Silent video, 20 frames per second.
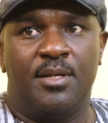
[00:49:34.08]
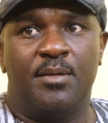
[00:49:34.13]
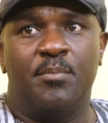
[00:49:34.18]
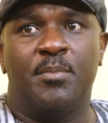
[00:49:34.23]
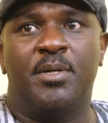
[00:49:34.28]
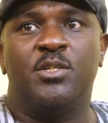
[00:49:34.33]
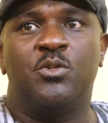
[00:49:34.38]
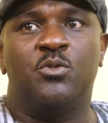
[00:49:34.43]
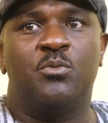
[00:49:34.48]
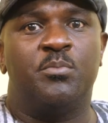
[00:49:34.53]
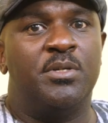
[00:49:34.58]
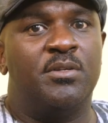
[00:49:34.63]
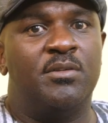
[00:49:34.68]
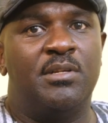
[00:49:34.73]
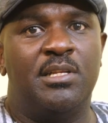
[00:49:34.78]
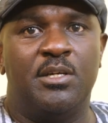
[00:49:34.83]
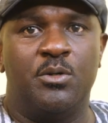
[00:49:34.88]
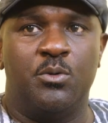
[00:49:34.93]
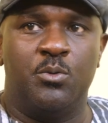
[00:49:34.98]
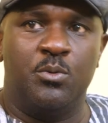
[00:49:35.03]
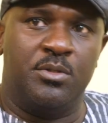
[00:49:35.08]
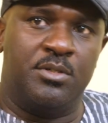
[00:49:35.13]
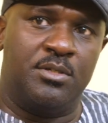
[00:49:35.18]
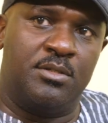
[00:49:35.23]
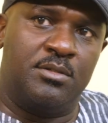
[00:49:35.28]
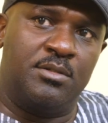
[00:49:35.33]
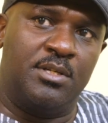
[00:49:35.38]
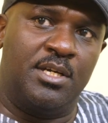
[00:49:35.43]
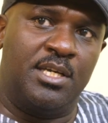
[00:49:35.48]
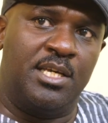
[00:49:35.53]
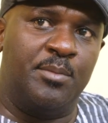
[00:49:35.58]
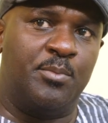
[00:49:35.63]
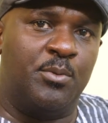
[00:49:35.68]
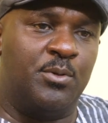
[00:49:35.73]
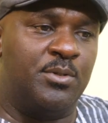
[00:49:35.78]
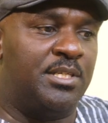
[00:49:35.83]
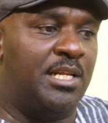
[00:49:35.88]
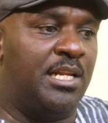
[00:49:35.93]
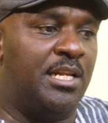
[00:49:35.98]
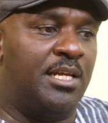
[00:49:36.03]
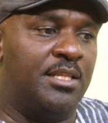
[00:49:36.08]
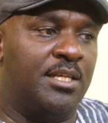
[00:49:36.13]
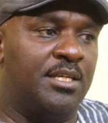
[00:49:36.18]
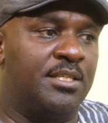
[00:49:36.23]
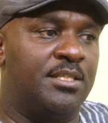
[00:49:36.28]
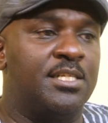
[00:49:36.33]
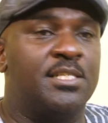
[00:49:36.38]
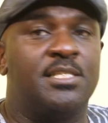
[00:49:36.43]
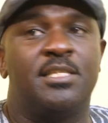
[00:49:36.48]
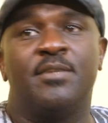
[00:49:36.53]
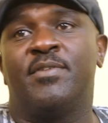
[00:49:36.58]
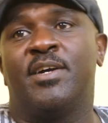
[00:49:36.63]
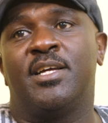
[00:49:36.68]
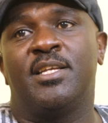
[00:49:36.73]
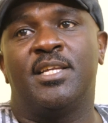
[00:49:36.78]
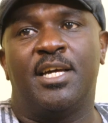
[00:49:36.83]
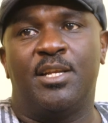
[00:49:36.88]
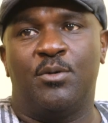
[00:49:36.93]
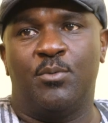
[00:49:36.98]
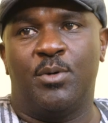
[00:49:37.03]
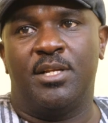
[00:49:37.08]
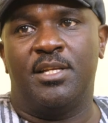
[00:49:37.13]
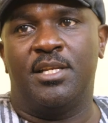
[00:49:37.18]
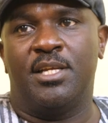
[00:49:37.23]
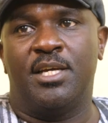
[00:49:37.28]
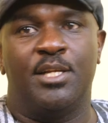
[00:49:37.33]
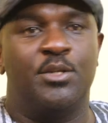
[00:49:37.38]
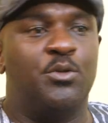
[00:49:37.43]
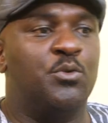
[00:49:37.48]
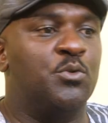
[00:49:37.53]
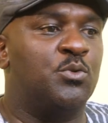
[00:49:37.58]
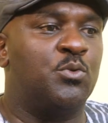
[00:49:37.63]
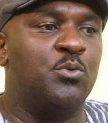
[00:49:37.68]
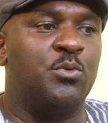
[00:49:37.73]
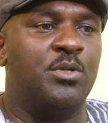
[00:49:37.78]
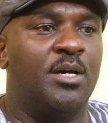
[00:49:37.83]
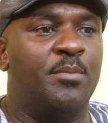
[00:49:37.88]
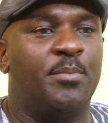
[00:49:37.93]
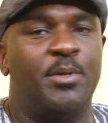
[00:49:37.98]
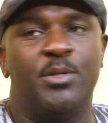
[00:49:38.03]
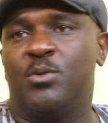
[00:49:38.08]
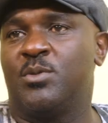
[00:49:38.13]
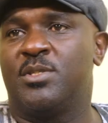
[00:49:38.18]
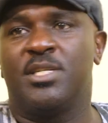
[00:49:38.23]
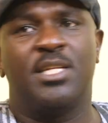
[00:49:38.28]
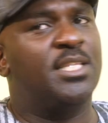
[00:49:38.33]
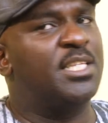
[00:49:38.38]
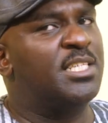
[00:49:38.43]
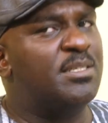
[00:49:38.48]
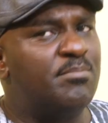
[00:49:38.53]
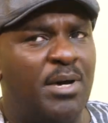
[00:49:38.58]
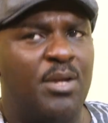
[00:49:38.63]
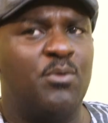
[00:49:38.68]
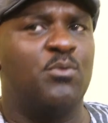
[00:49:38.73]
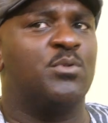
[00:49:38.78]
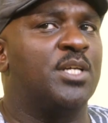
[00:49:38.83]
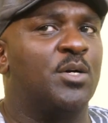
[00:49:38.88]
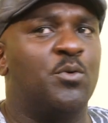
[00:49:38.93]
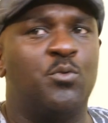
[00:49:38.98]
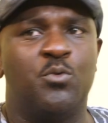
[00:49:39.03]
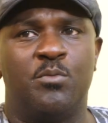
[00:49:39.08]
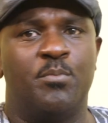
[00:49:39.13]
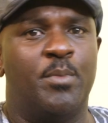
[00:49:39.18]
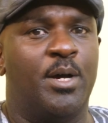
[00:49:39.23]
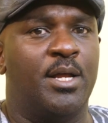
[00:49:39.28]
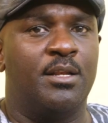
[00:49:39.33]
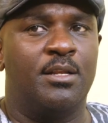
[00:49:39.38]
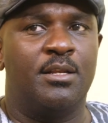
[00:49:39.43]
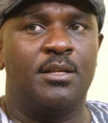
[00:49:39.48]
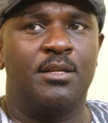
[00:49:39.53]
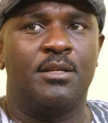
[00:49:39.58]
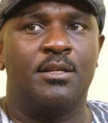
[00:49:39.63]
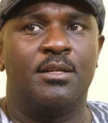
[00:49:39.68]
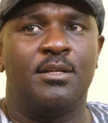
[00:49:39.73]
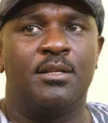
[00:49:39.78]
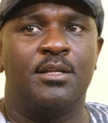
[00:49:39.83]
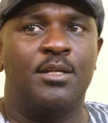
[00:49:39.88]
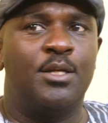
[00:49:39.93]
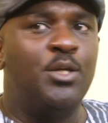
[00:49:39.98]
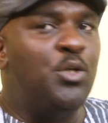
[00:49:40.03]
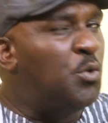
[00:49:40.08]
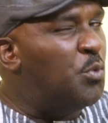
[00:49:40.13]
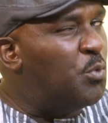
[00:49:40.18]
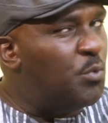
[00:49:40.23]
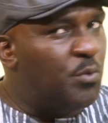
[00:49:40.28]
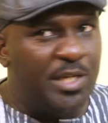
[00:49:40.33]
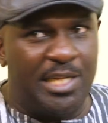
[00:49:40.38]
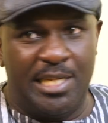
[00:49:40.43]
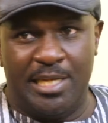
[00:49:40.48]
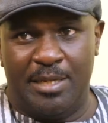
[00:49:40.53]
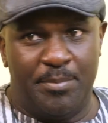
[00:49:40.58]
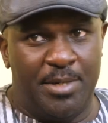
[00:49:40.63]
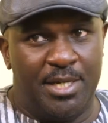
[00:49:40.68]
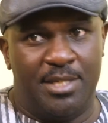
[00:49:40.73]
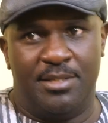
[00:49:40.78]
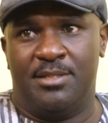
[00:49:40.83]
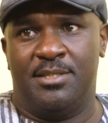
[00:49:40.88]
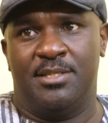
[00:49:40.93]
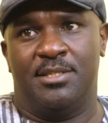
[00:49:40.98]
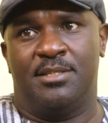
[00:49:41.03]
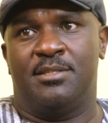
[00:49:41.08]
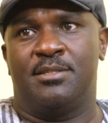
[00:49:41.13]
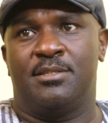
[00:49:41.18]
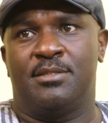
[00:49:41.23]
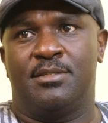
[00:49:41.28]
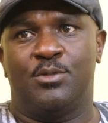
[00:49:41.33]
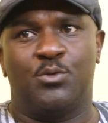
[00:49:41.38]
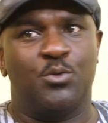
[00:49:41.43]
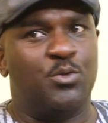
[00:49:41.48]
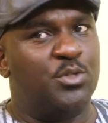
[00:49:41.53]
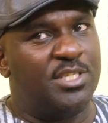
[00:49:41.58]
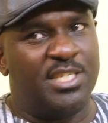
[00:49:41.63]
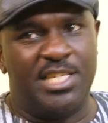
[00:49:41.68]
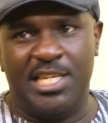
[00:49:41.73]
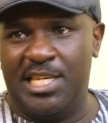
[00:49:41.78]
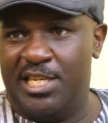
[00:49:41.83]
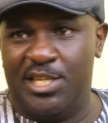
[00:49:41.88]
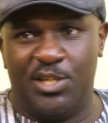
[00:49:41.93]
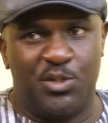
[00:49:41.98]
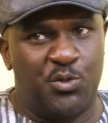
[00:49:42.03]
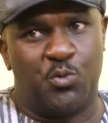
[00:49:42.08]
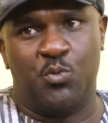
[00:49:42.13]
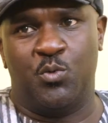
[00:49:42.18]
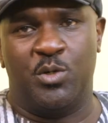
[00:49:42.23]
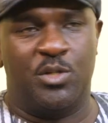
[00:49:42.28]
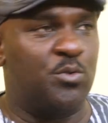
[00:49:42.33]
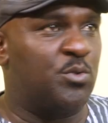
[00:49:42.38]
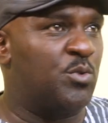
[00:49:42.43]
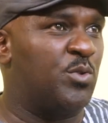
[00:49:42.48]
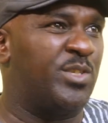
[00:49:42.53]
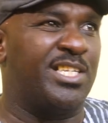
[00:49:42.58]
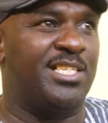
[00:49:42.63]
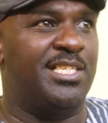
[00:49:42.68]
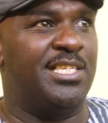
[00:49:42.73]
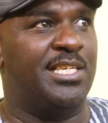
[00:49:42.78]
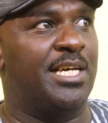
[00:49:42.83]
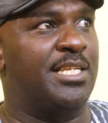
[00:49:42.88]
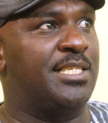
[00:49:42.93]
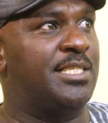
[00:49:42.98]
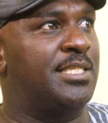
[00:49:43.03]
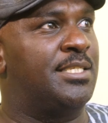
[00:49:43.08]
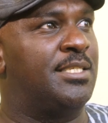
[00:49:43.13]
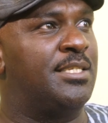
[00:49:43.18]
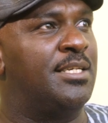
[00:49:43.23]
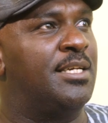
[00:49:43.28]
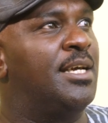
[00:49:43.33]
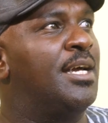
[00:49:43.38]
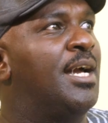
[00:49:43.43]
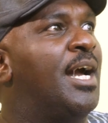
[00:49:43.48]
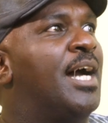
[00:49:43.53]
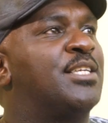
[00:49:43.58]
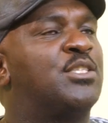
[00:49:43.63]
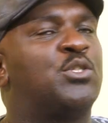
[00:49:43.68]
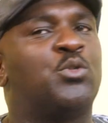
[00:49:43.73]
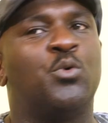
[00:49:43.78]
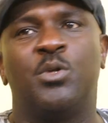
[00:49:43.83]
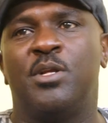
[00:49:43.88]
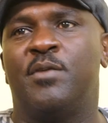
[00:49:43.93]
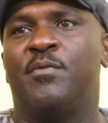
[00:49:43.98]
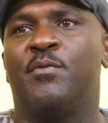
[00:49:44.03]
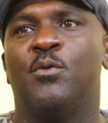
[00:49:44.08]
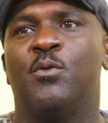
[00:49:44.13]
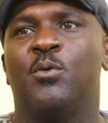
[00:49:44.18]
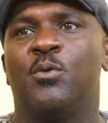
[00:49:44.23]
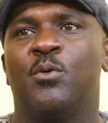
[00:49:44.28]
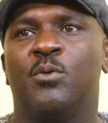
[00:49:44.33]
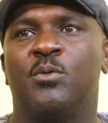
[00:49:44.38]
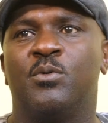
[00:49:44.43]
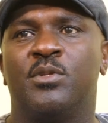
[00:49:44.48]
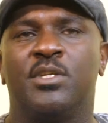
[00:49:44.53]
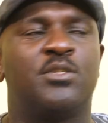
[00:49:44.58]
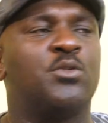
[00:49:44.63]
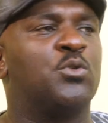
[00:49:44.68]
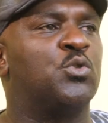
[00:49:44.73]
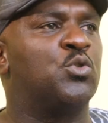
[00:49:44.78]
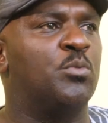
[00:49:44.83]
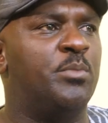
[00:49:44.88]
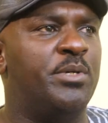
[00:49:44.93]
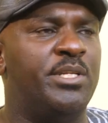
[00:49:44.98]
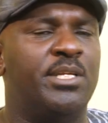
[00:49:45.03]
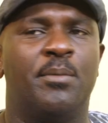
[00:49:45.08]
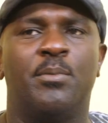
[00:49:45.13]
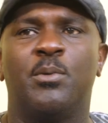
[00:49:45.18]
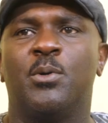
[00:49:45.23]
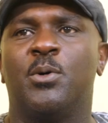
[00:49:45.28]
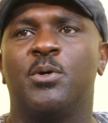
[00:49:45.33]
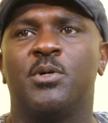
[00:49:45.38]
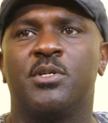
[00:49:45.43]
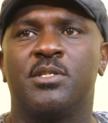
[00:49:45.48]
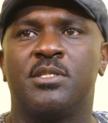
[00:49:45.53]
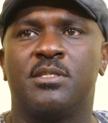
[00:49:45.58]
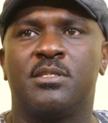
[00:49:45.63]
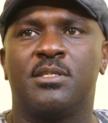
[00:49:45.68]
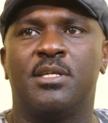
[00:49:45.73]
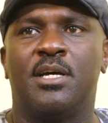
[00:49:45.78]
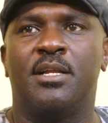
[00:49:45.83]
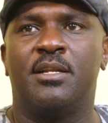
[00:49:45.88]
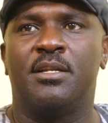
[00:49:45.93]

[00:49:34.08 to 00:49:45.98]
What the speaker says: But it would be really good, I keep on telling that if I died one day and you stood up and you said, this man was a good man, you really meant it. It was really true. It was not a story for the social media blogs